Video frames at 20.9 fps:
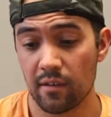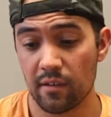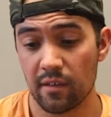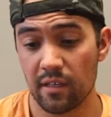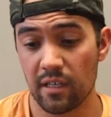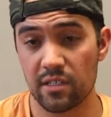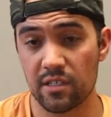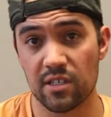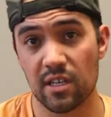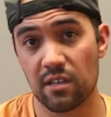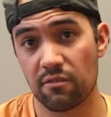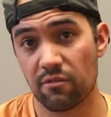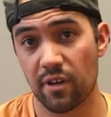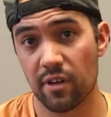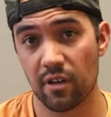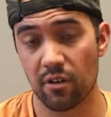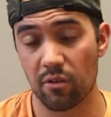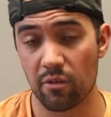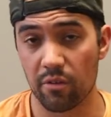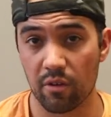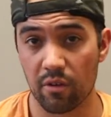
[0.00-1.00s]
he's getting ready
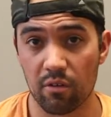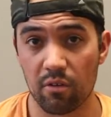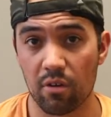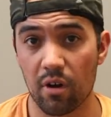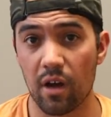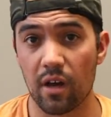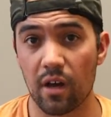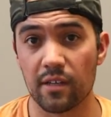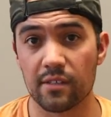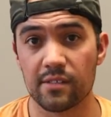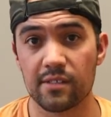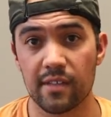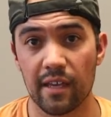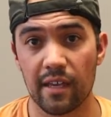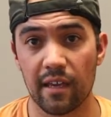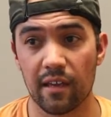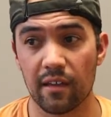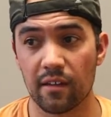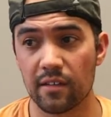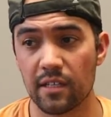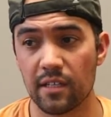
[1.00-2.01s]
to go to the cross
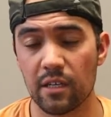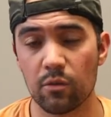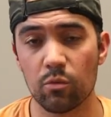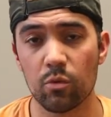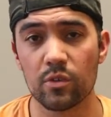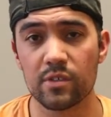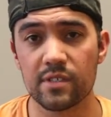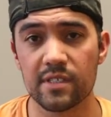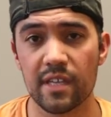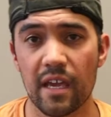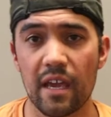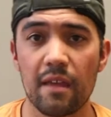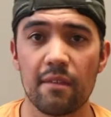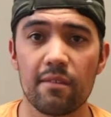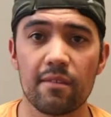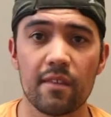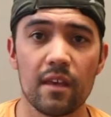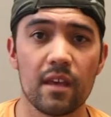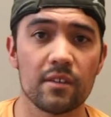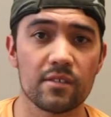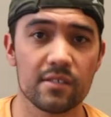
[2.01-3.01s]
and he will say
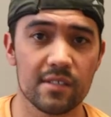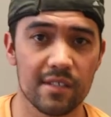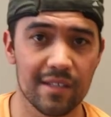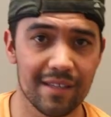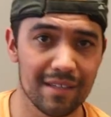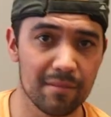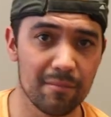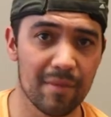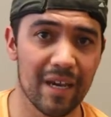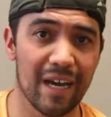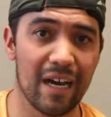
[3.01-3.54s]
things to them